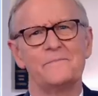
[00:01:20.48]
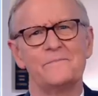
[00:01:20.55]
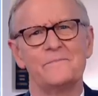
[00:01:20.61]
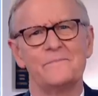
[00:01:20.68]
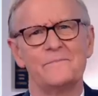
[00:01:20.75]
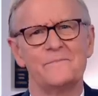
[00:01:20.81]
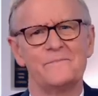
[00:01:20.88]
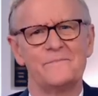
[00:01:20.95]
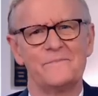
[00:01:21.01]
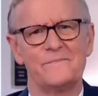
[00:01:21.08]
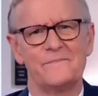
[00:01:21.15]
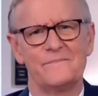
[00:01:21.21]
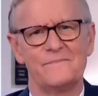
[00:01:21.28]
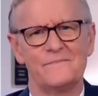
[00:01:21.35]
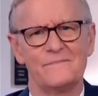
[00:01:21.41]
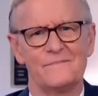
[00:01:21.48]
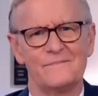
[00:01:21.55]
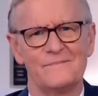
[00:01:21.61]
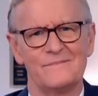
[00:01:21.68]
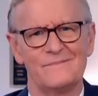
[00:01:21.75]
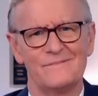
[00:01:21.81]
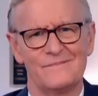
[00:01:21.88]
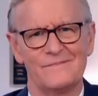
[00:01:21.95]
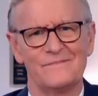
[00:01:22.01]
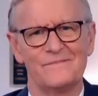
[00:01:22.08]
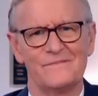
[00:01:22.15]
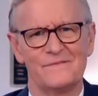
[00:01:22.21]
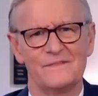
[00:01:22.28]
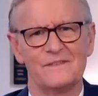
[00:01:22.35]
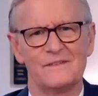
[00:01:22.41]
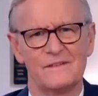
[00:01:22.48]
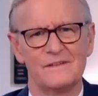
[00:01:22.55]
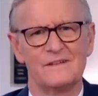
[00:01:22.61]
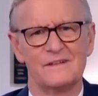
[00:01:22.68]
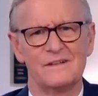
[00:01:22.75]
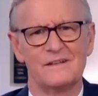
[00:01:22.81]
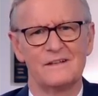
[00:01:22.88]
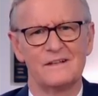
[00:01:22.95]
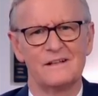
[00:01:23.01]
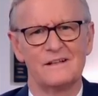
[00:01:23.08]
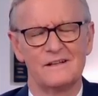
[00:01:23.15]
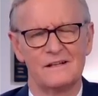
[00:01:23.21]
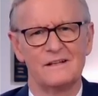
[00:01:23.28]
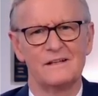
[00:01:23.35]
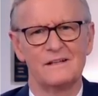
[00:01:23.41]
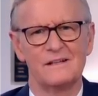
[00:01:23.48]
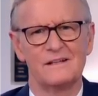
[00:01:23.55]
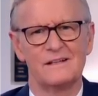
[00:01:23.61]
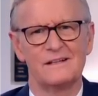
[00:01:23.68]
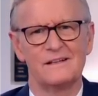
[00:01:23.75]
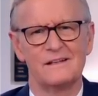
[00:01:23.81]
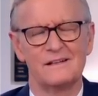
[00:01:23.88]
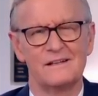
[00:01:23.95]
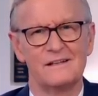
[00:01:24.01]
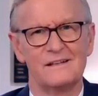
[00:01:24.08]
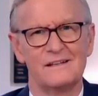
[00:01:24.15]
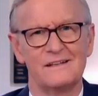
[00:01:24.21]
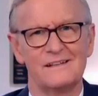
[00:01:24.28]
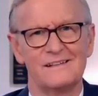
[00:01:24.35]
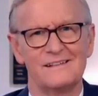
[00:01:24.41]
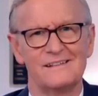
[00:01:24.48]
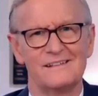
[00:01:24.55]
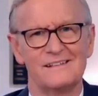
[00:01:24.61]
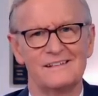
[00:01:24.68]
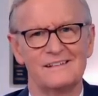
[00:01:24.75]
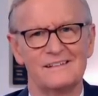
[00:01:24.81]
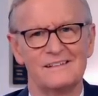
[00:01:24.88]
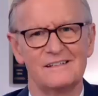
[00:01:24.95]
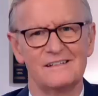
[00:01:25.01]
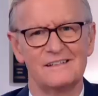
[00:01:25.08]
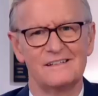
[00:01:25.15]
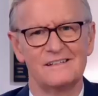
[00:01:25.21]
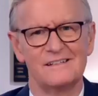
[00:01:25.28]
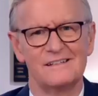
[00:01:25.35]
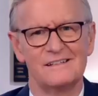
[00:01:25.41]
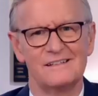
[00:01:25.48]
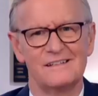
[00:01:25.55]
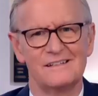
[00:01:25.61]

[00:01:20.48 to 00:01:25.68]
The person shown says nothing.